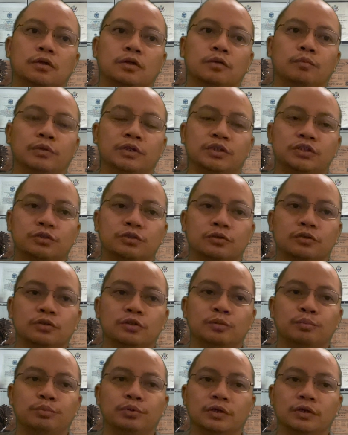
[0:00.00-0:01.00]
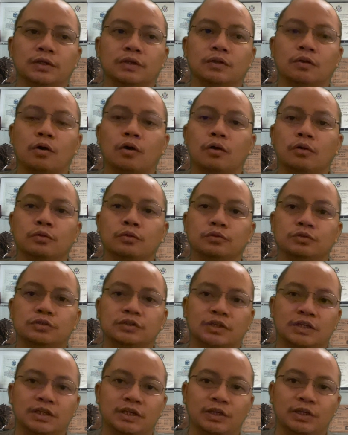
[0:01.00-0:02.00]
make sure you put in all those
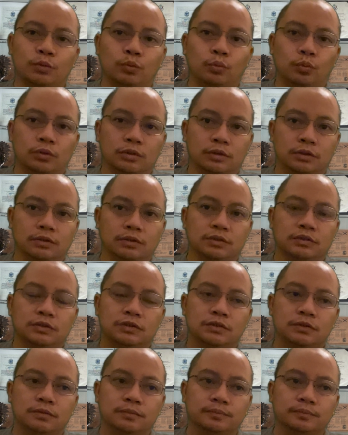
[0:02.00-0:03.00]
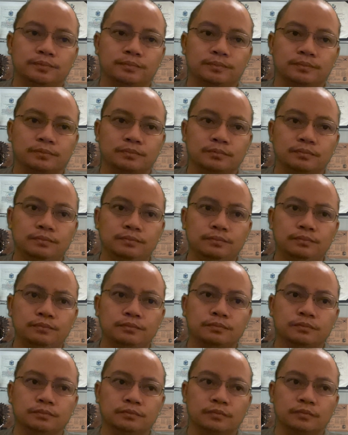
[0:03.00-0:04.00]
keywords
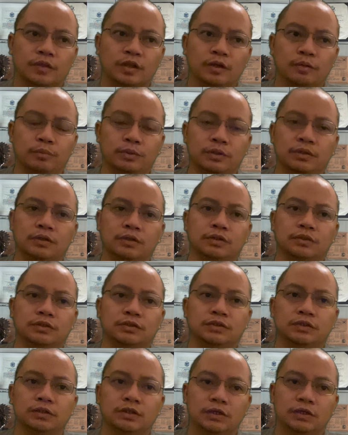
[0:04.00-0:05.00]
because